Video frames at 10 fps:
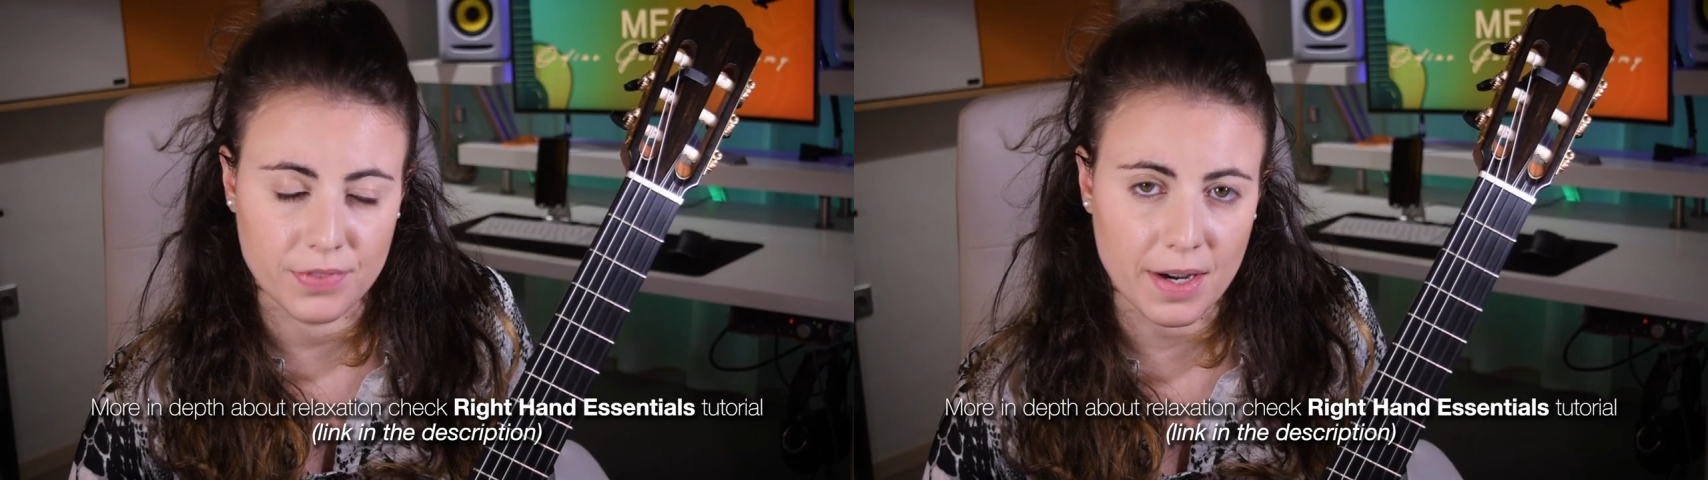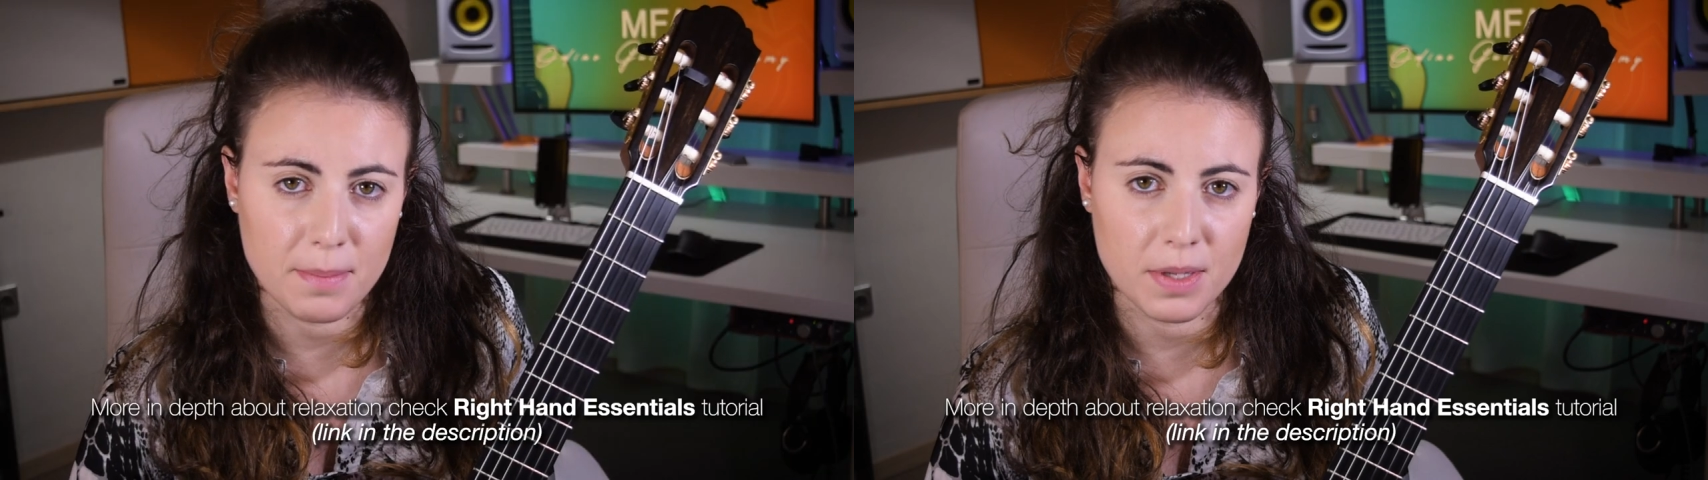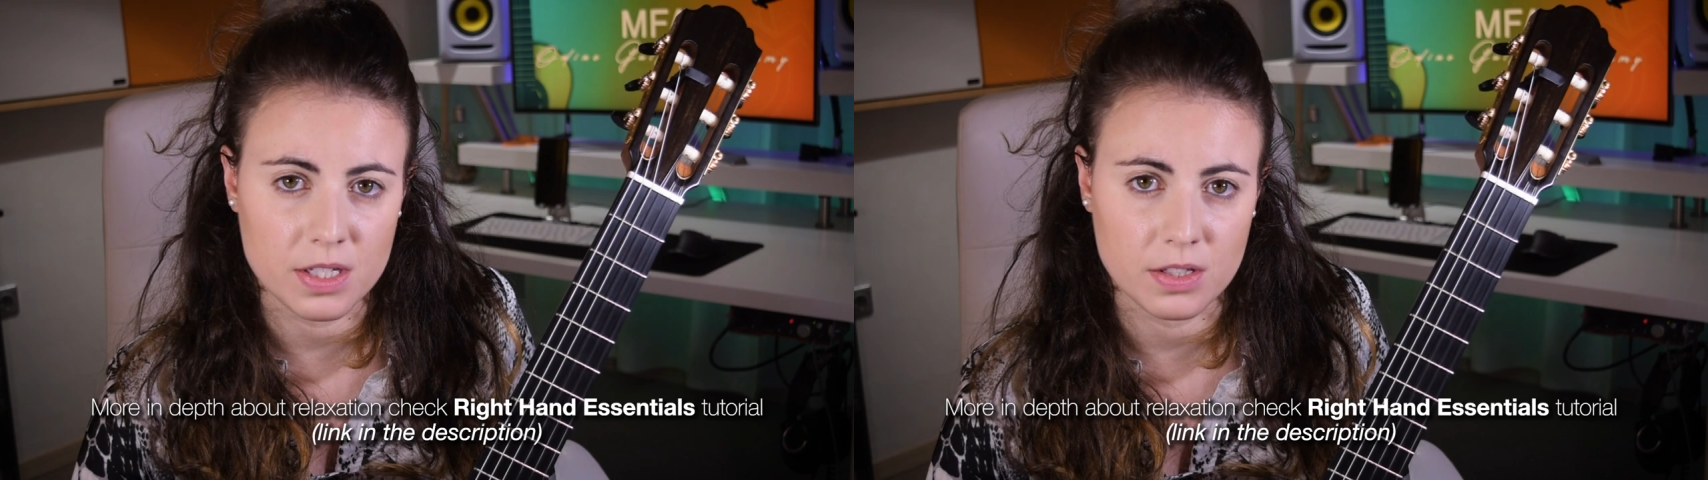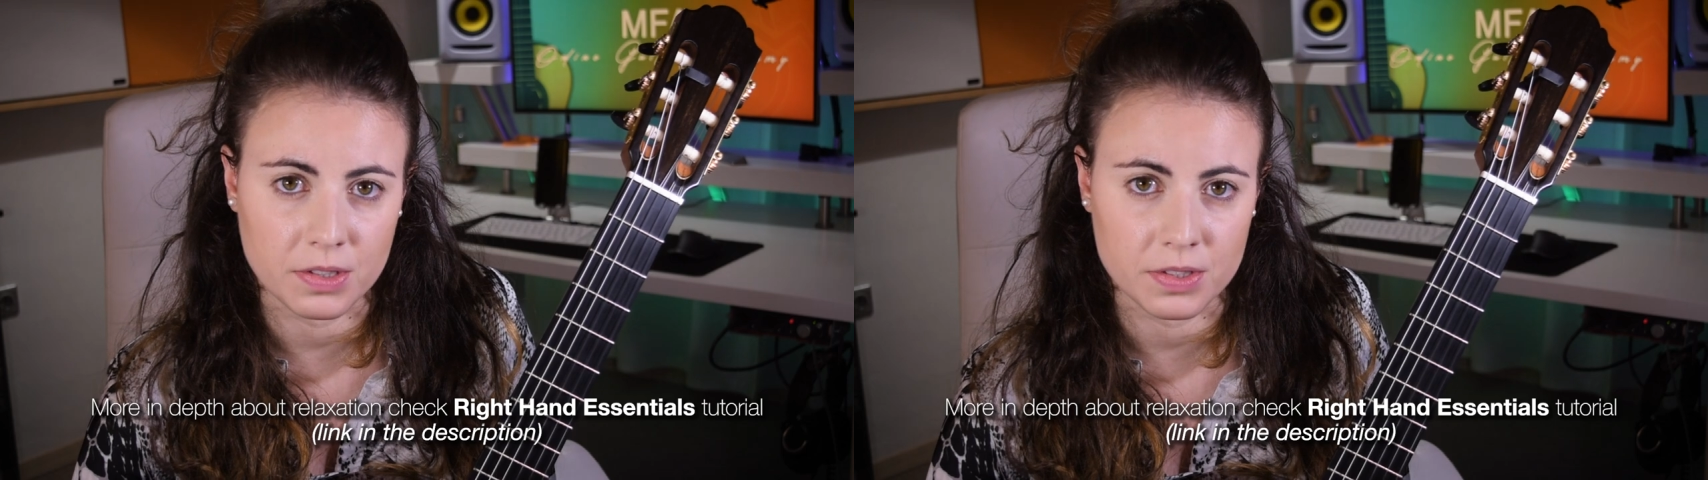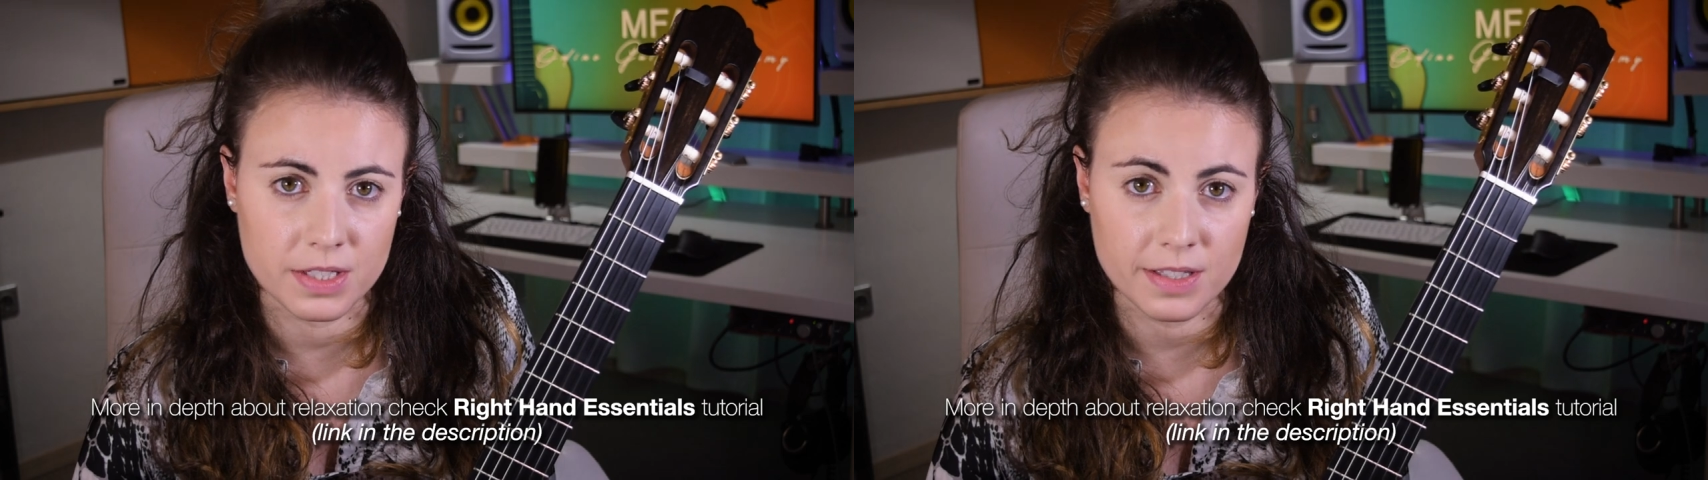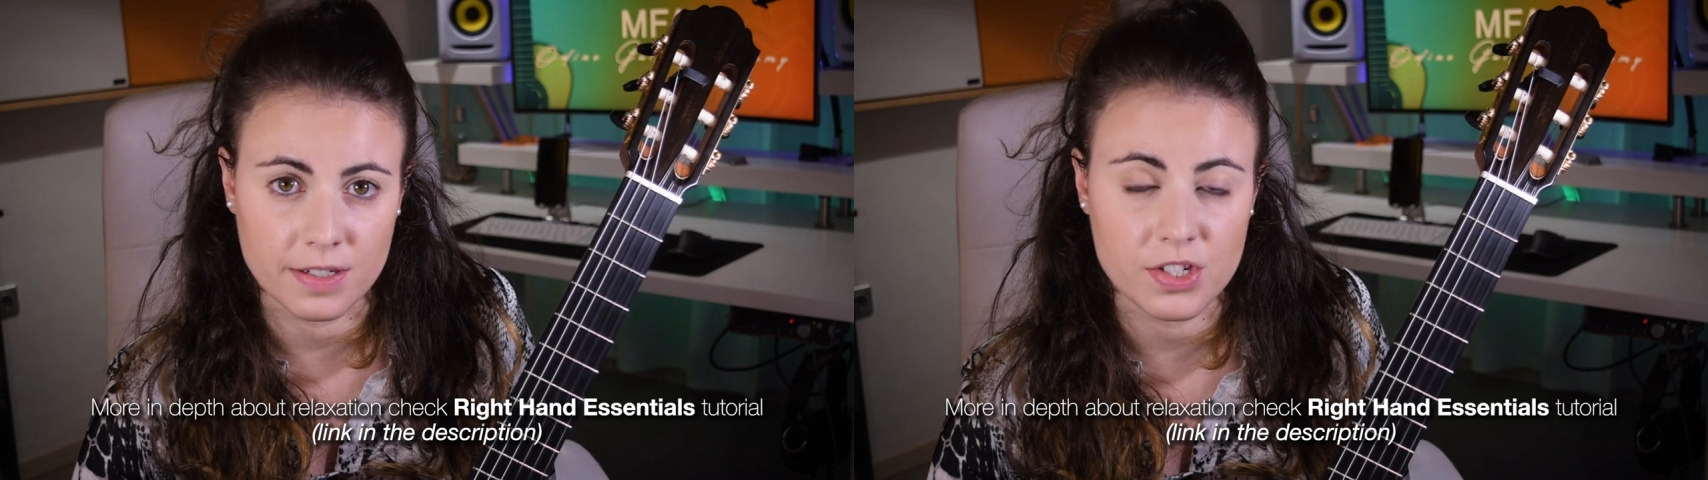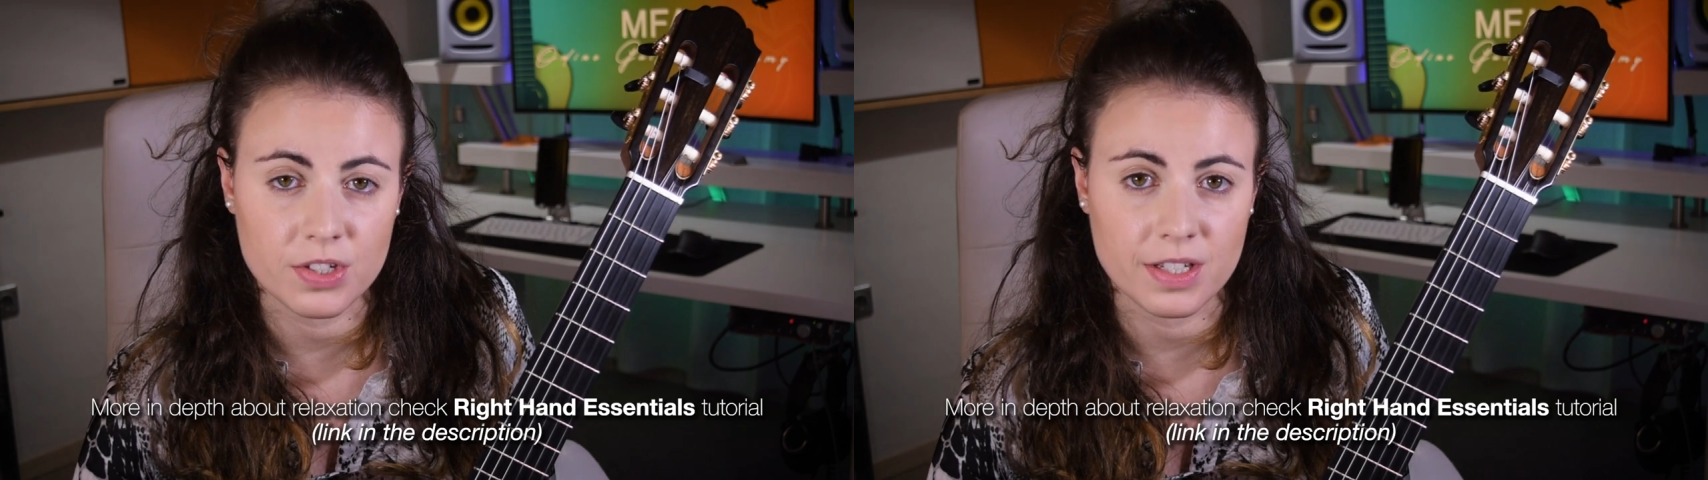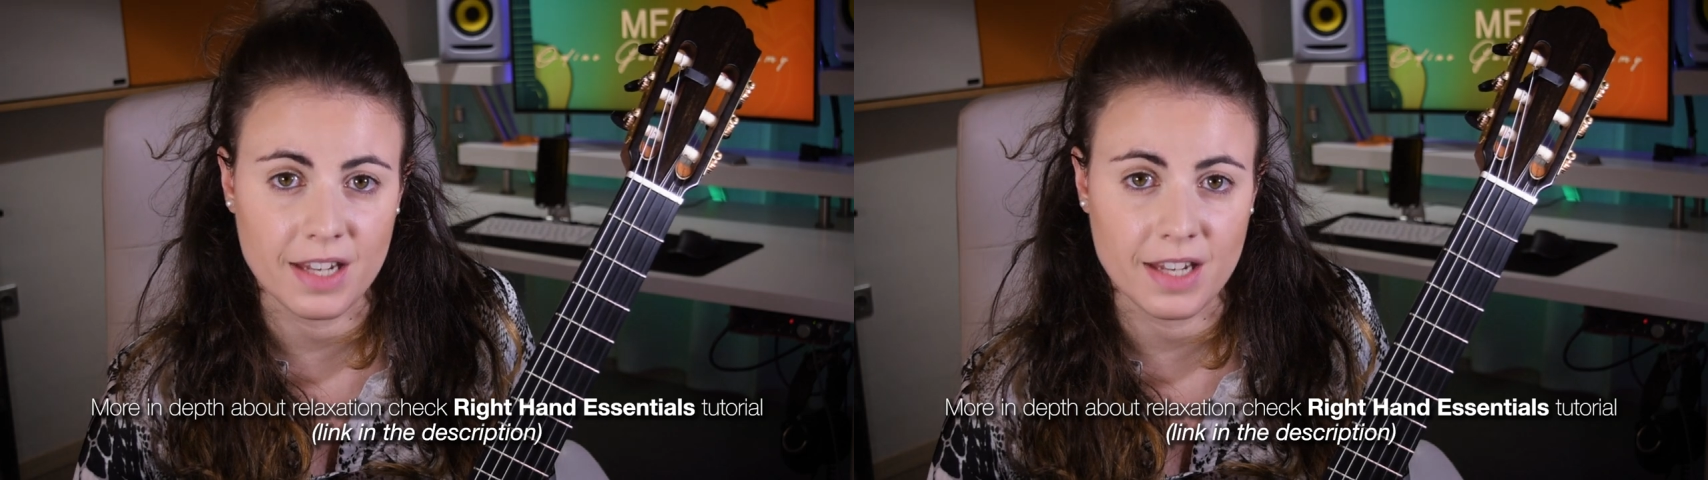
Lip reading: very much into consideration